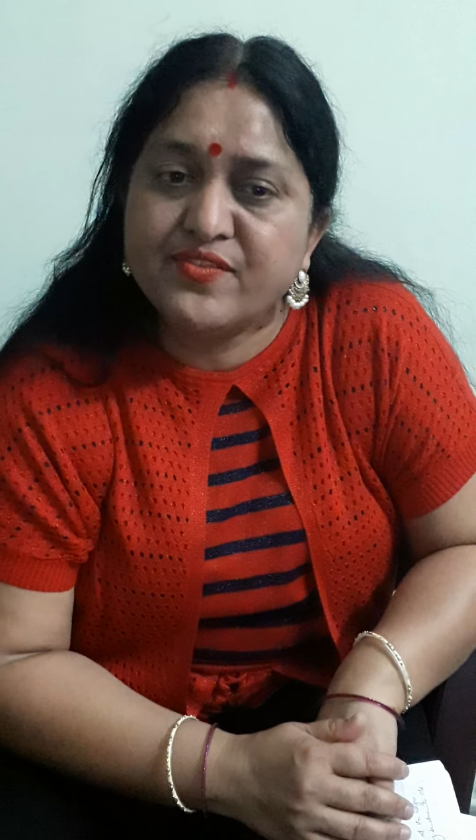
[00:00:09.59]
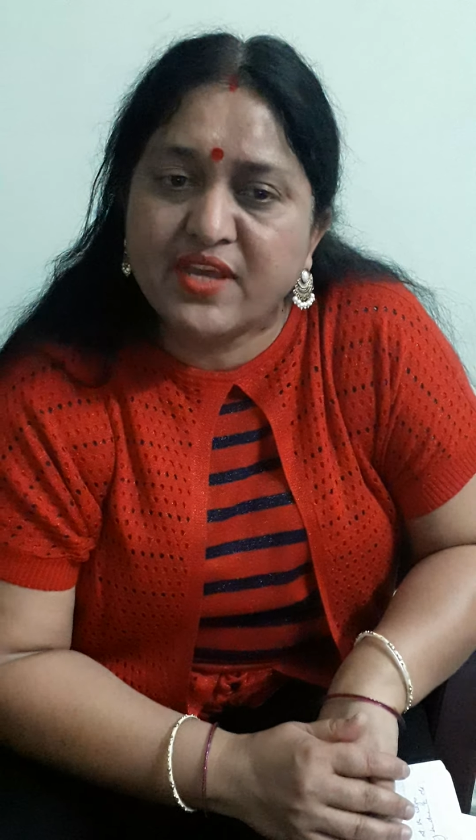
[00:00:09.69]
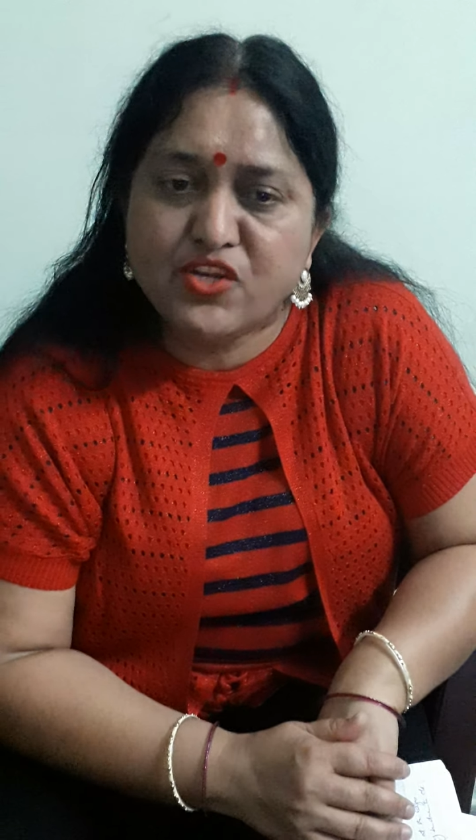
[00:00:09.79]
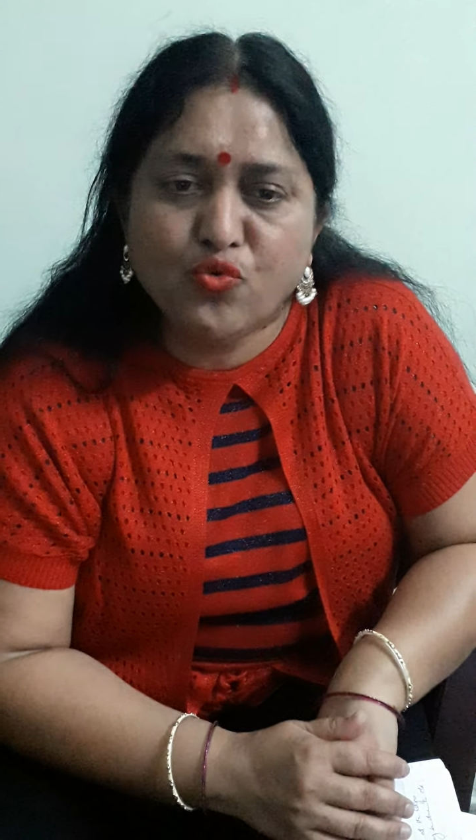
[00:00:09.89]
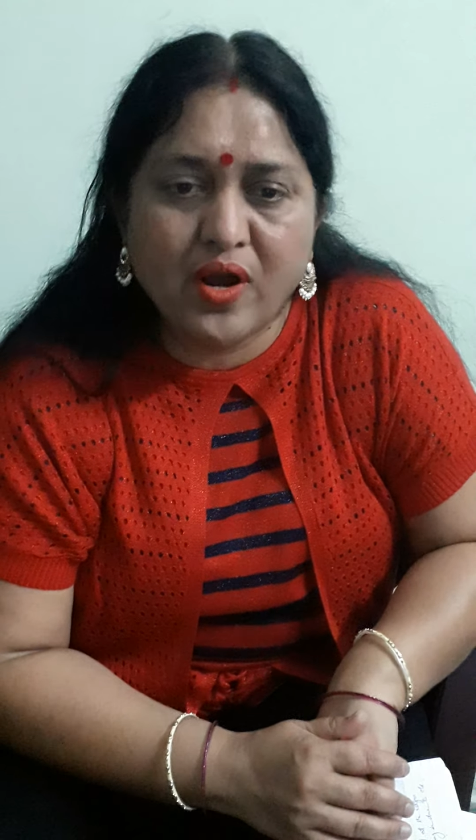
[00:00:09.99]

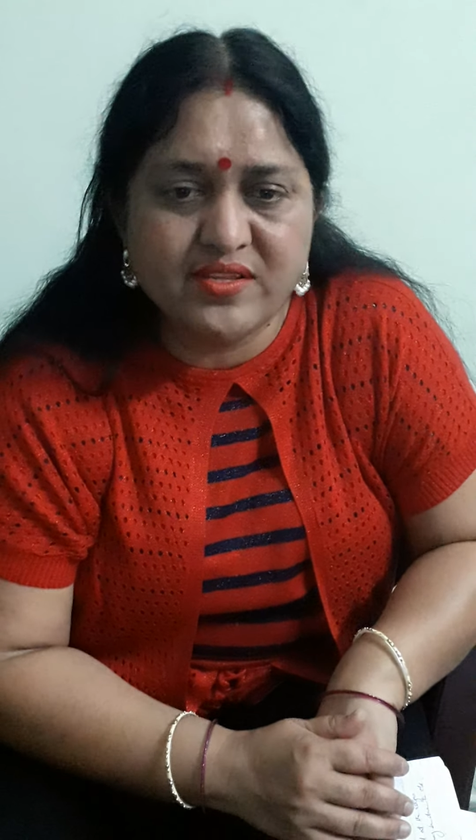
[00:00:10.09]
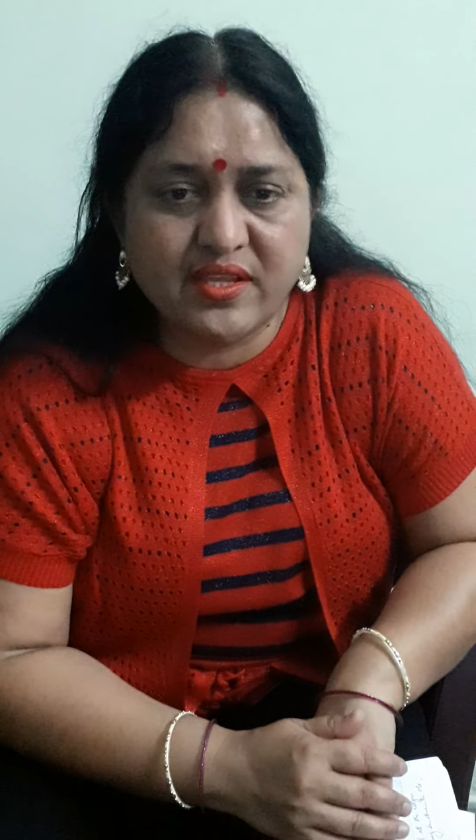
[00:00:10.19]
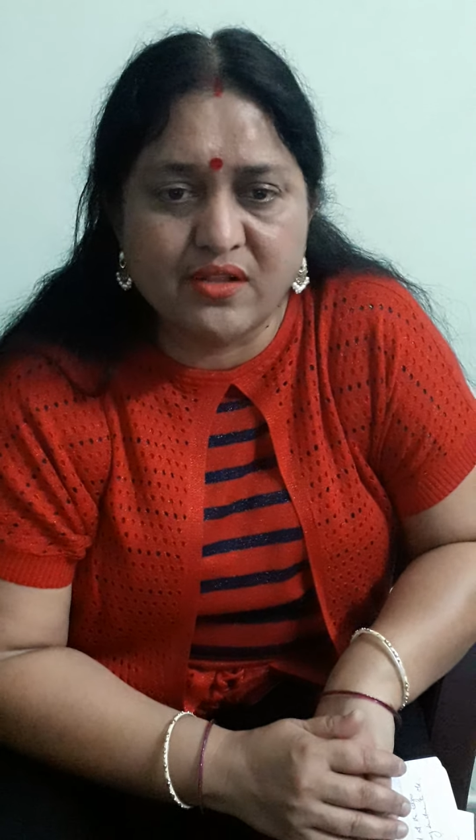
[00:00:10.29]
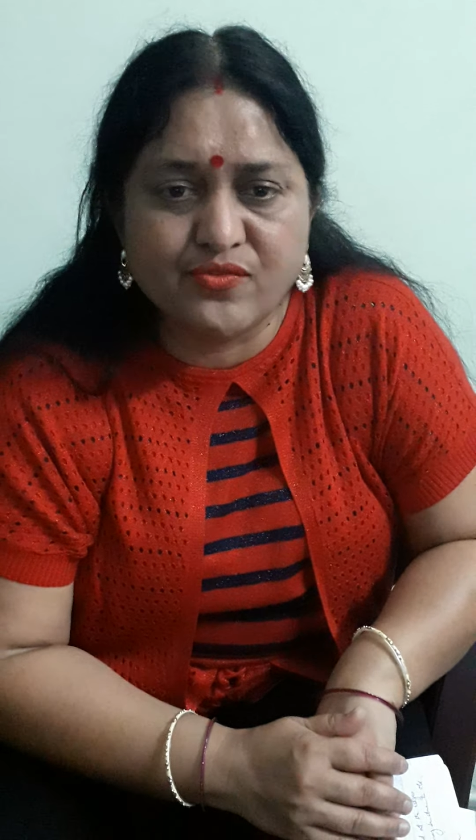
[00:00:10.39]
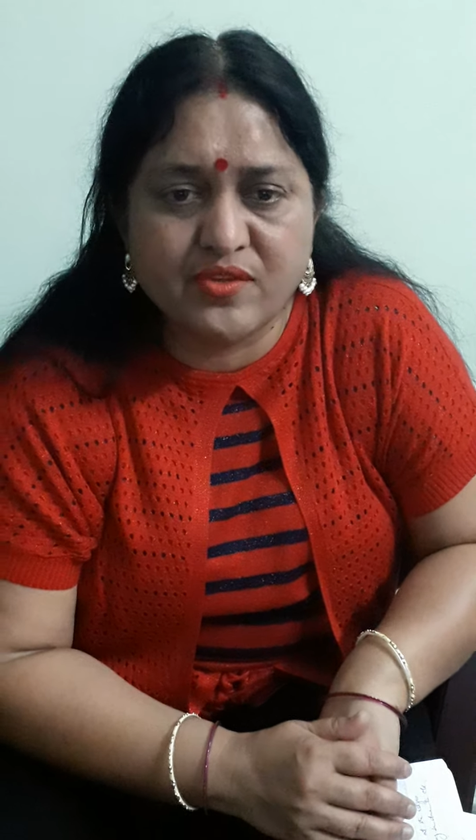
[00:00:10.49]
said to
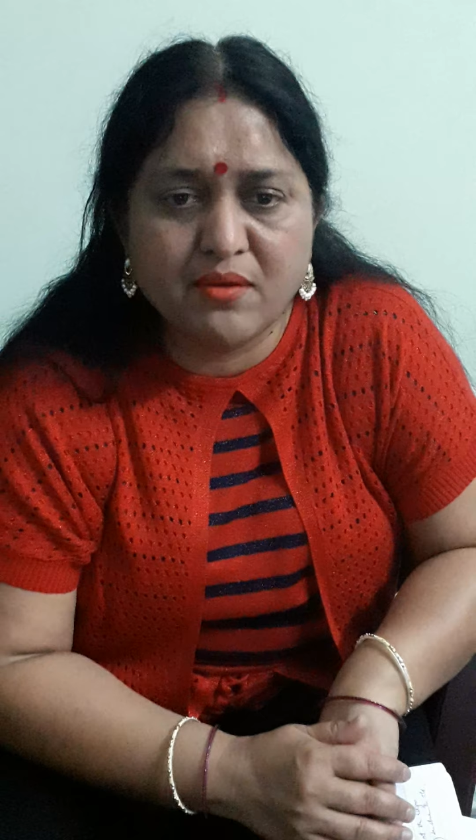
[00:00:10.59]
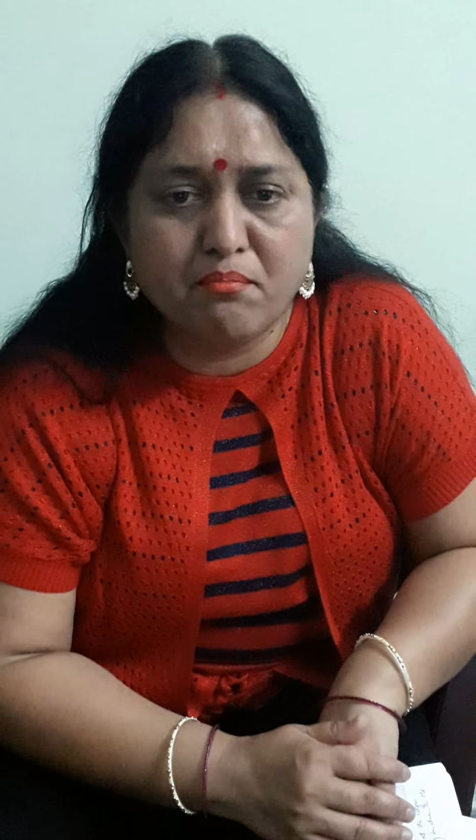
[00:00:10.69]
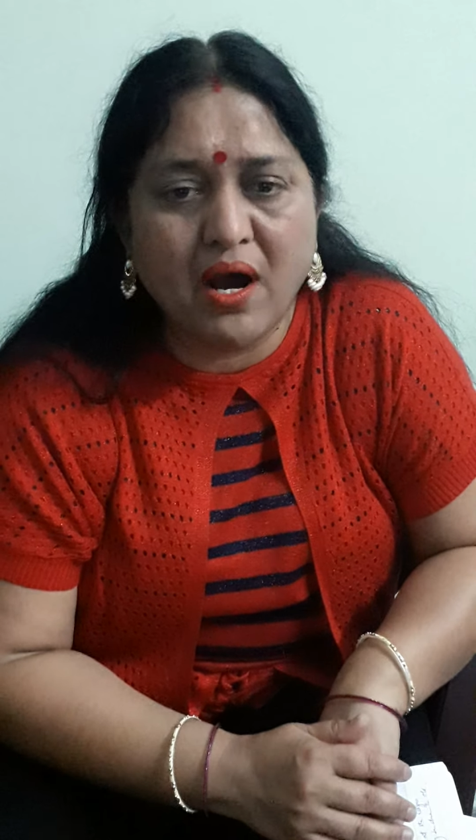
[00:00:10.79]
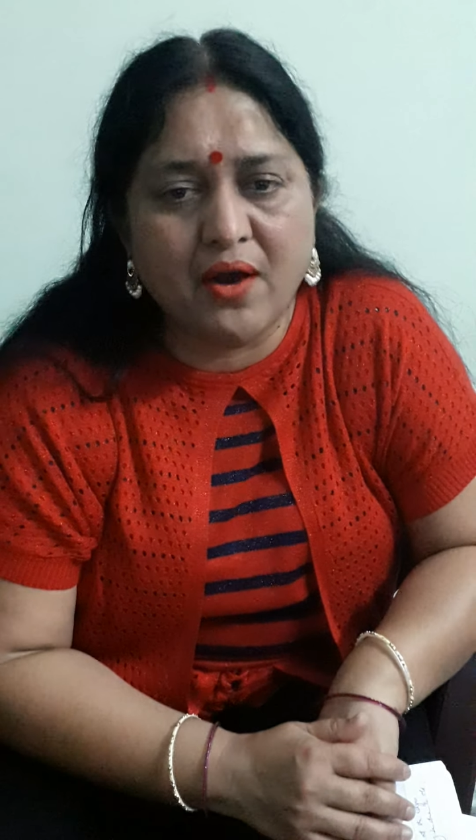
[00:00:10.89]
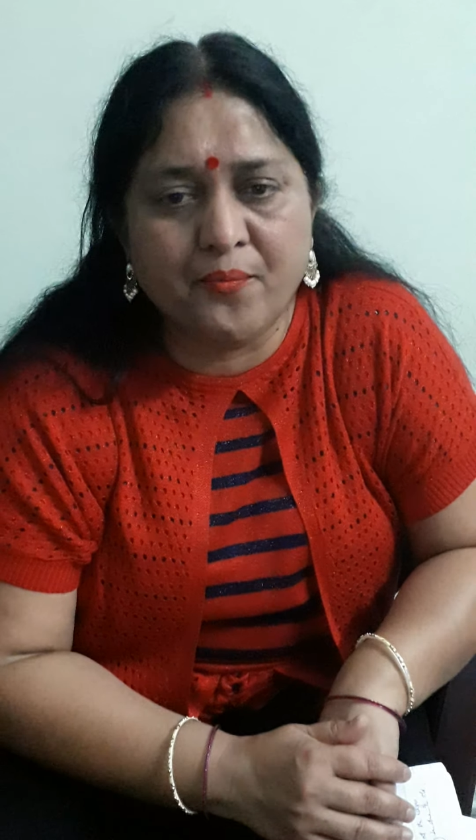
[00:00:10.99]
ourselves,
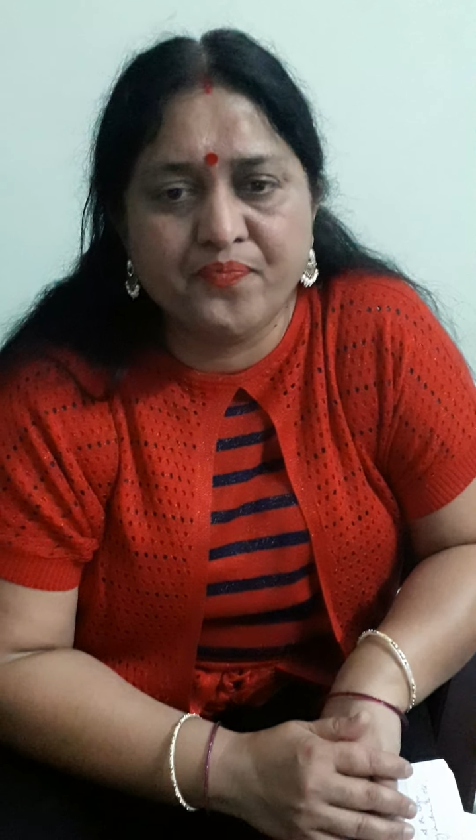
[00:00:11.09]
Bah,